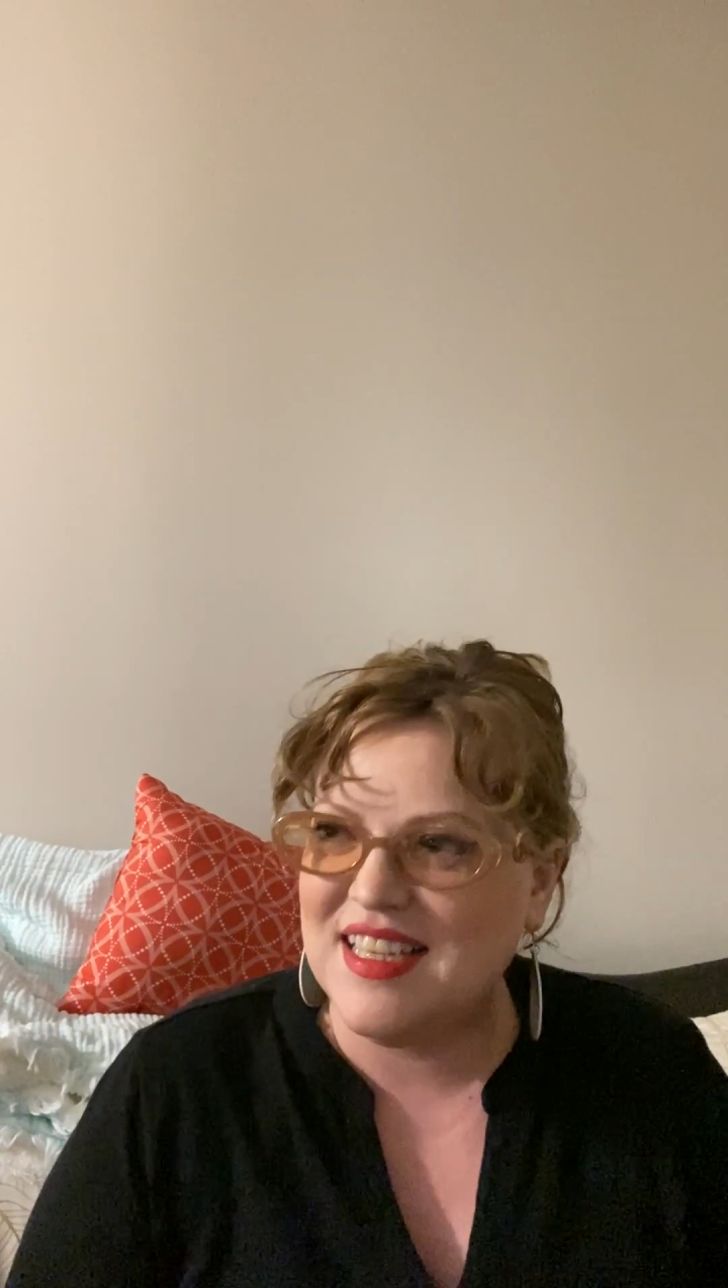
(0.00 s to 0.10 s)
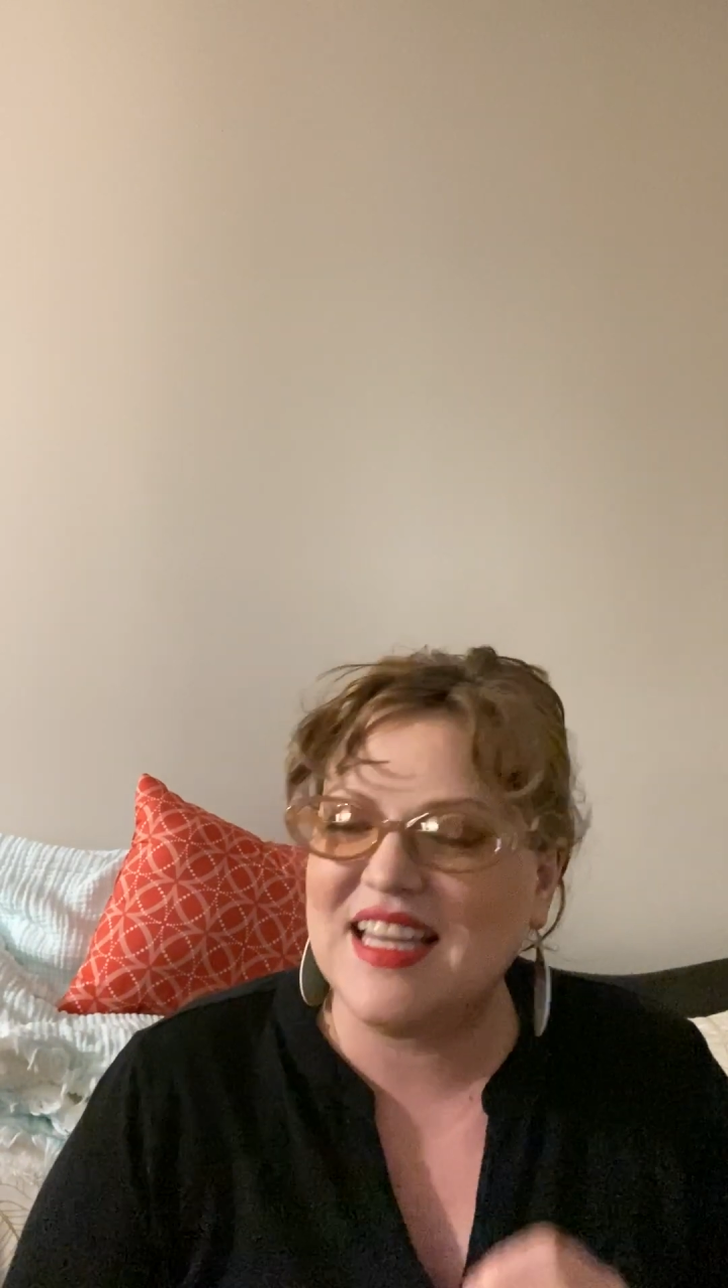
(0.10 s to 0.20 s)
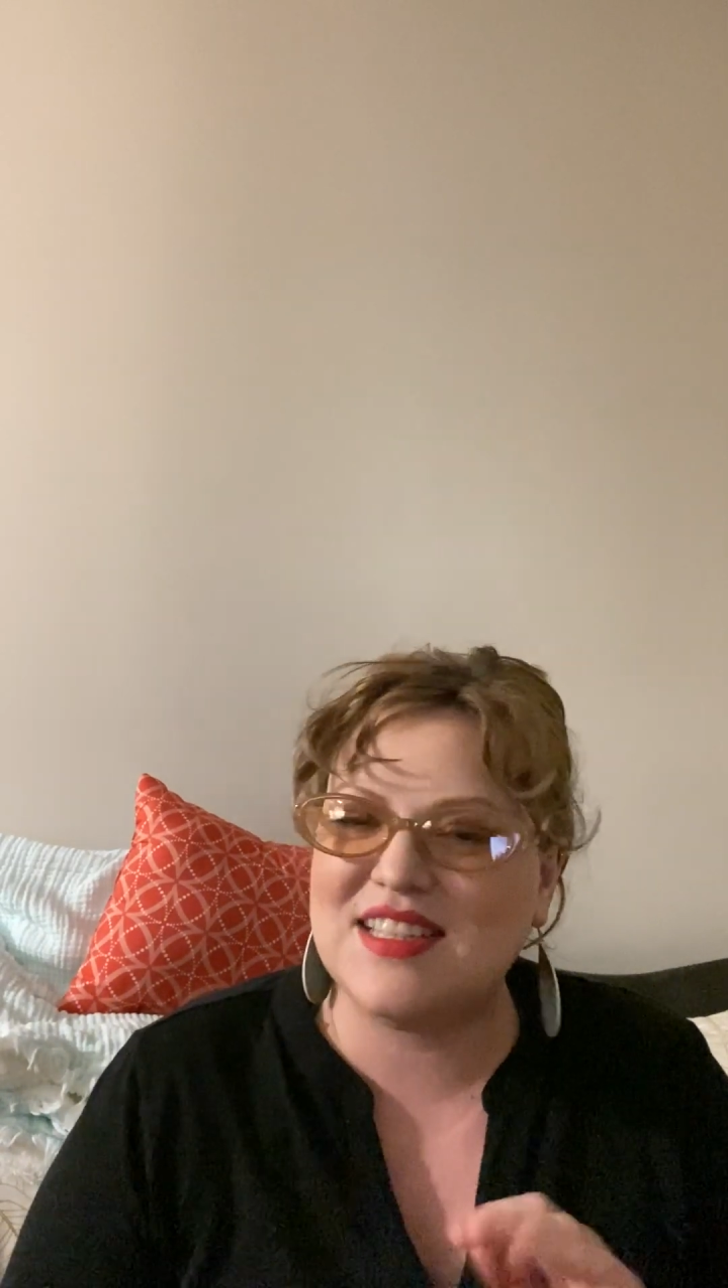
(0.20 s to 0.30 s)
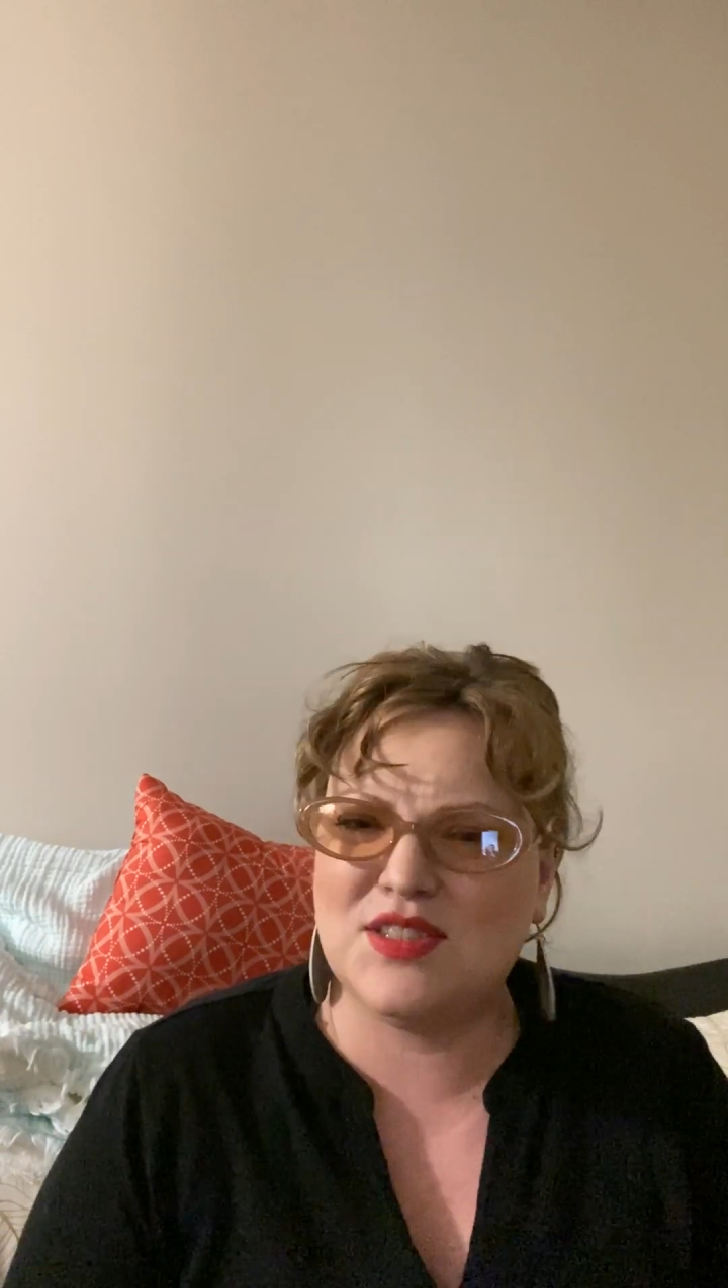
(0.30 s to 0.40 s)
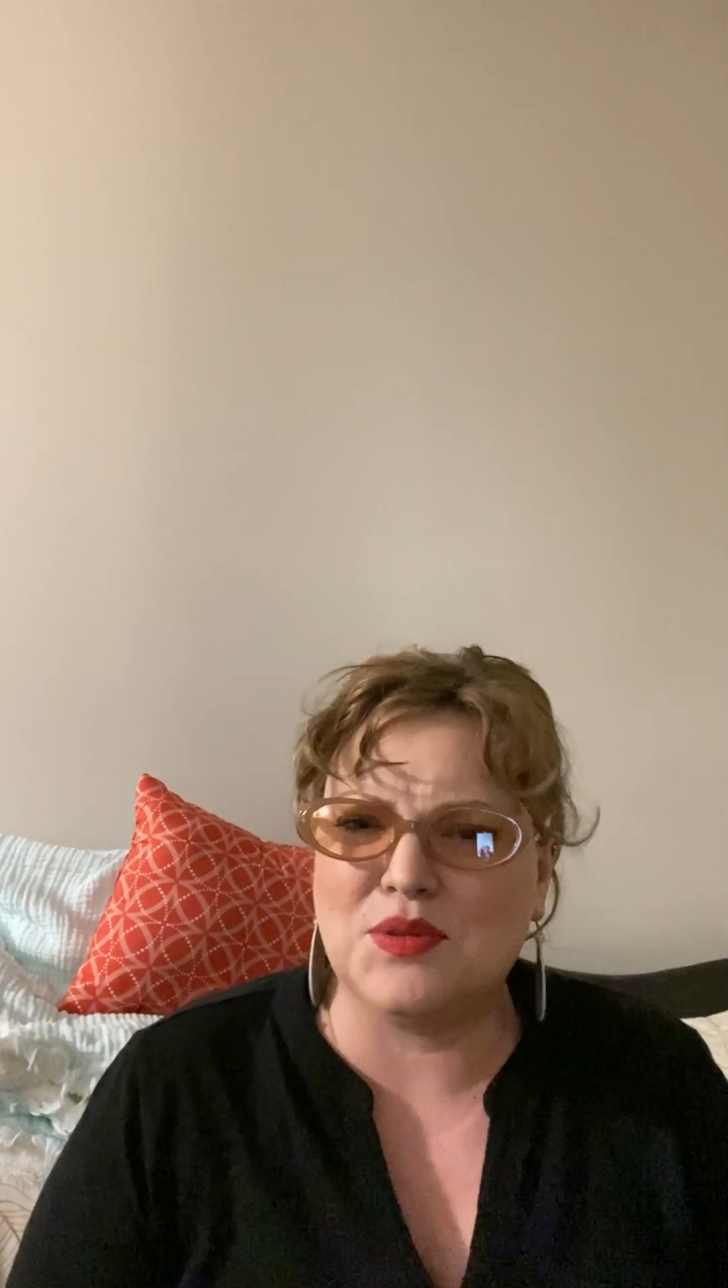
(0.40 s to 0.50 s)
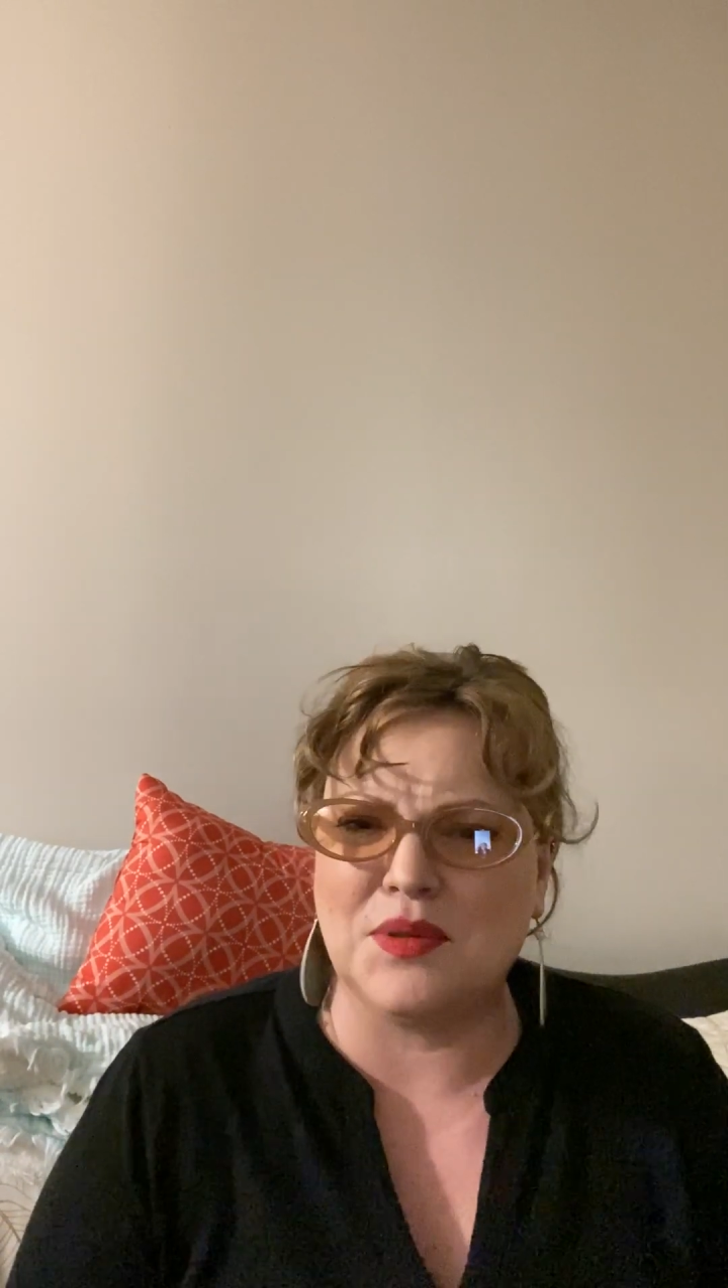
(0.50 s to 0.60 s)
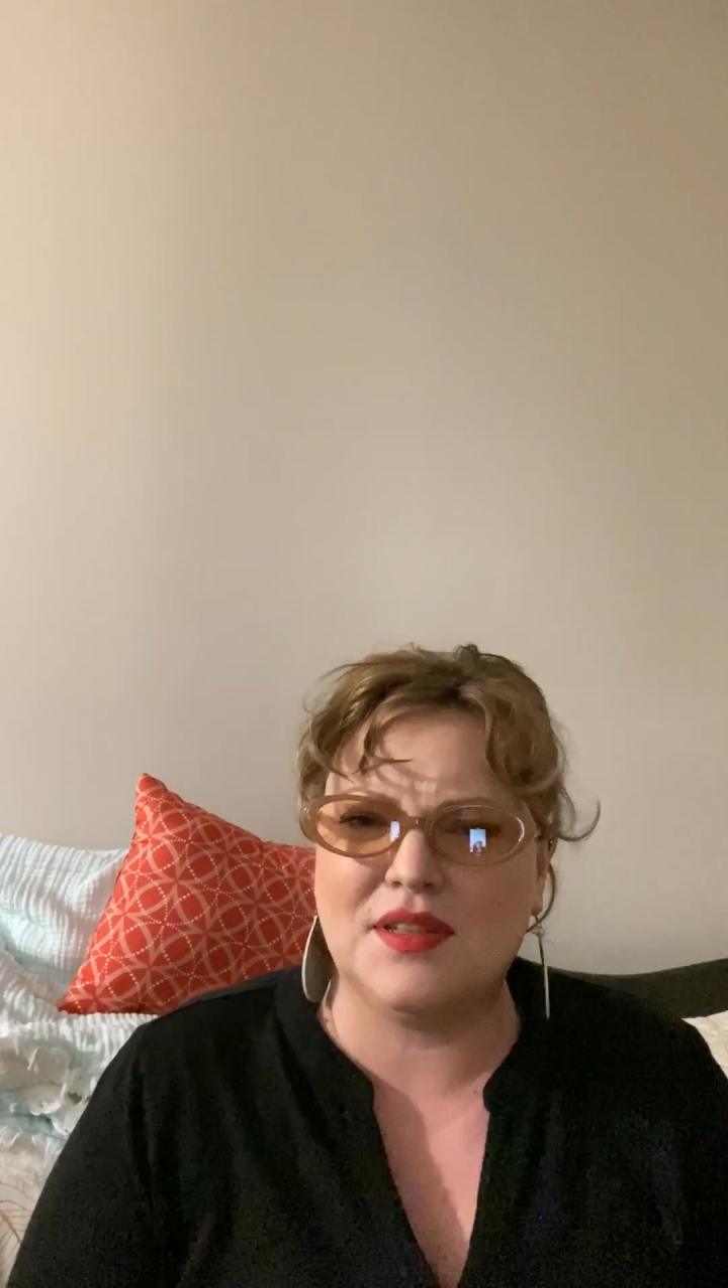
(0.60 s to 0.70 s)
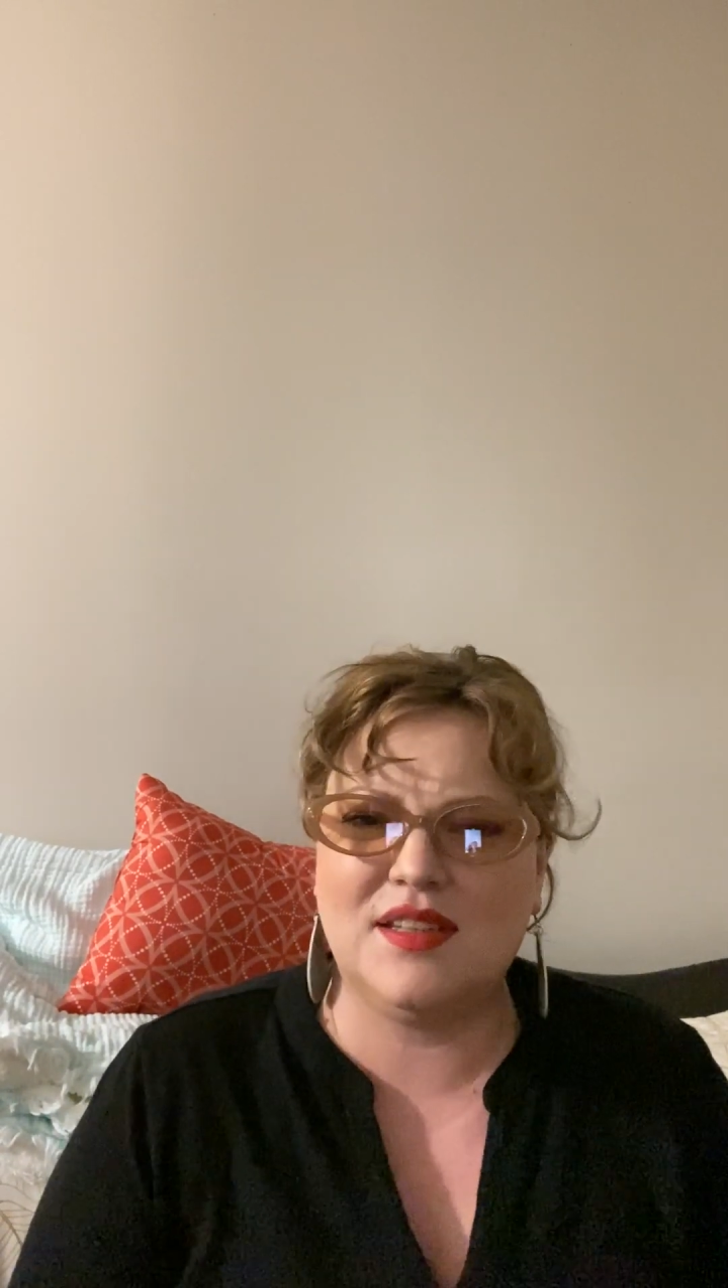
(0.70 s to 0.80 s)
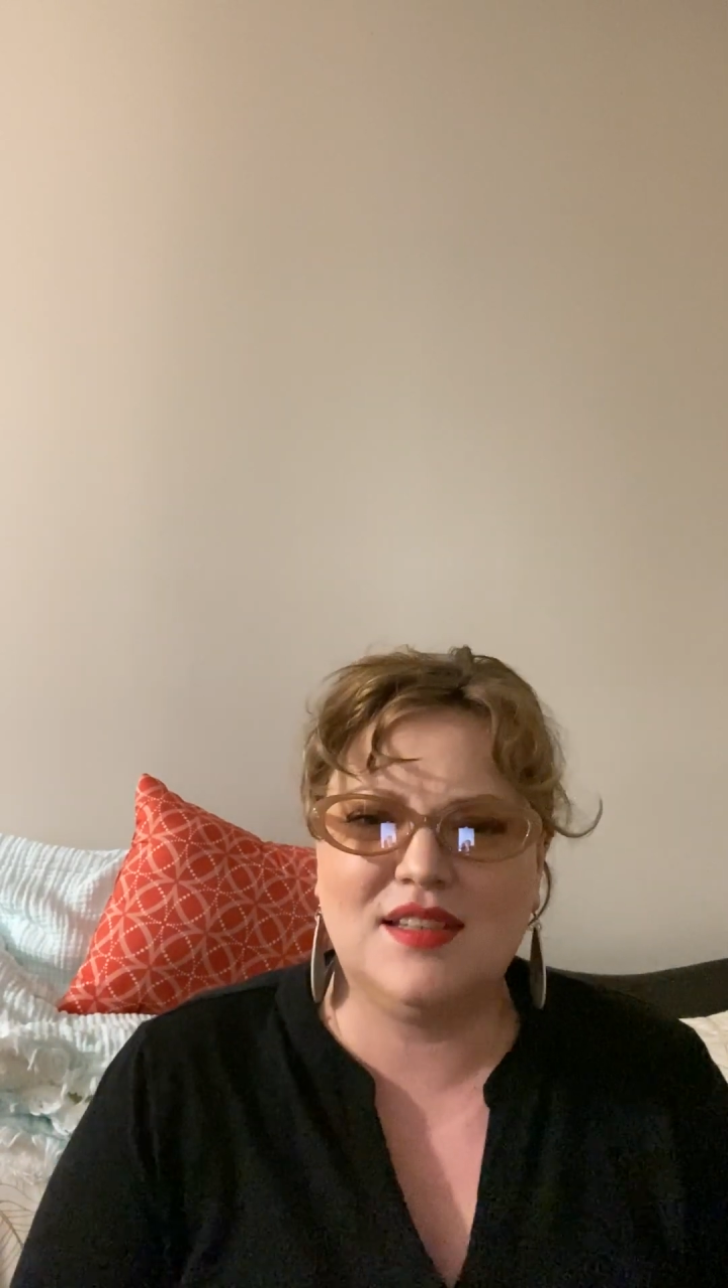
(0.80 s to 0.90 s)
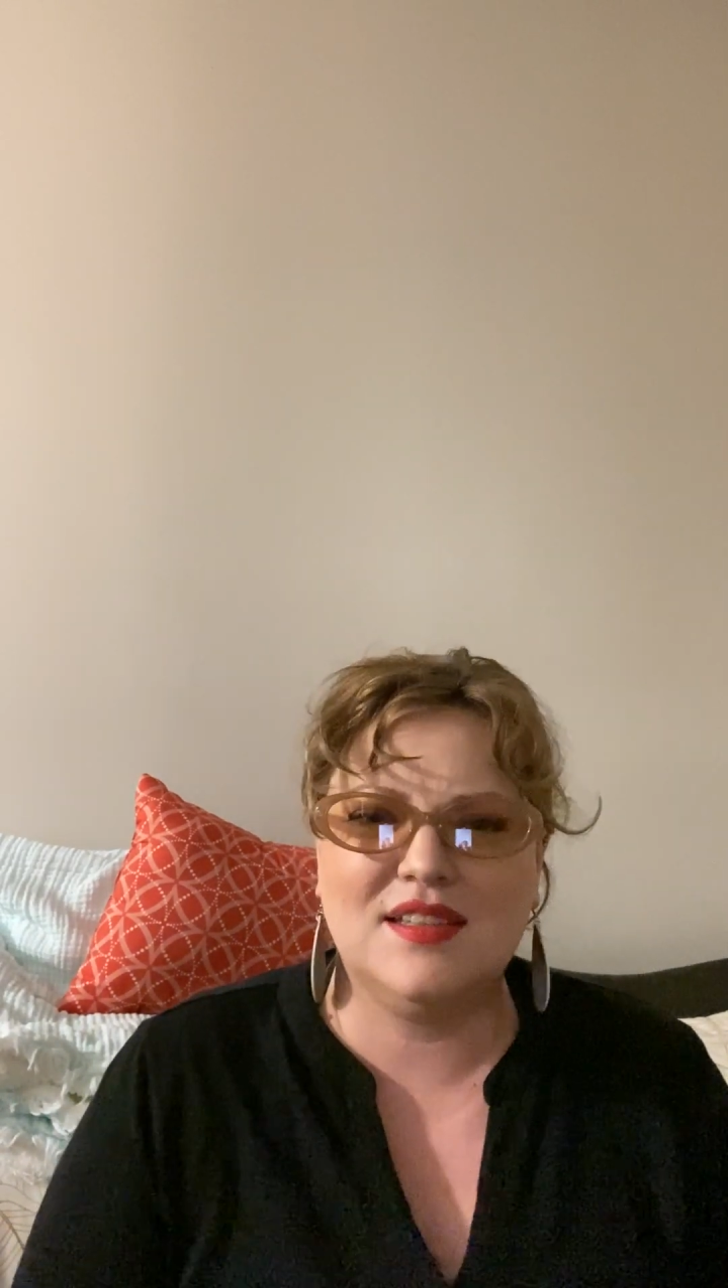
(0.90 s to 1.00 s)
it's
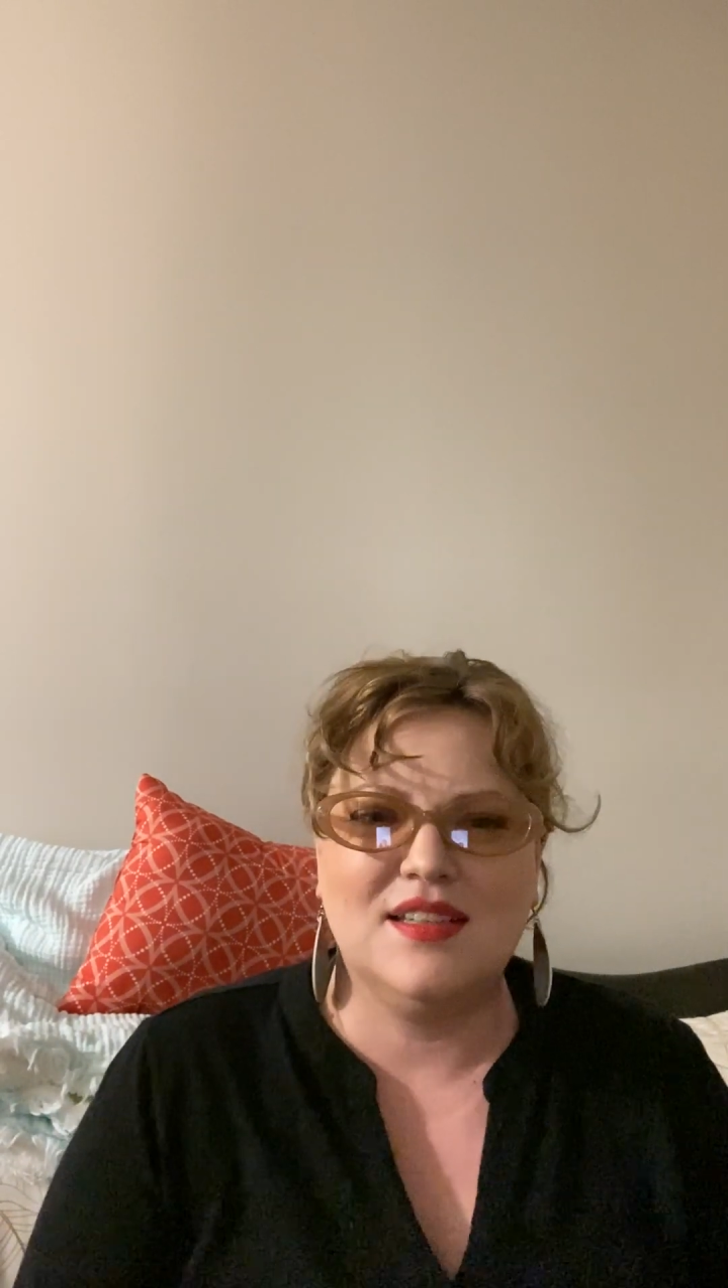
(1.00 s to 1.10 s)
dorky.